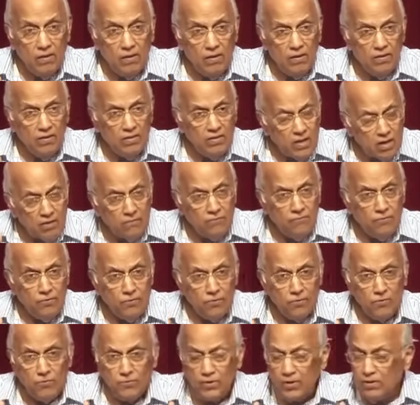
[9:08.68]
And
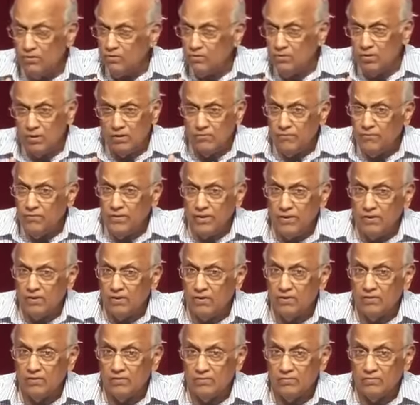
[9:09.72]
therefore, we do not
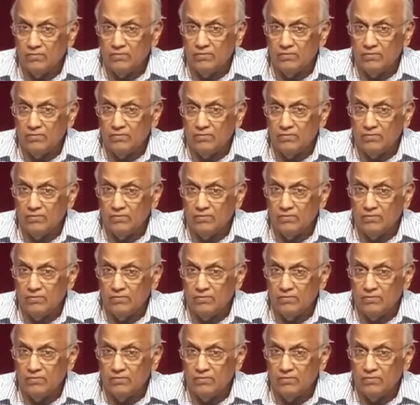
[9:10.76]
fear.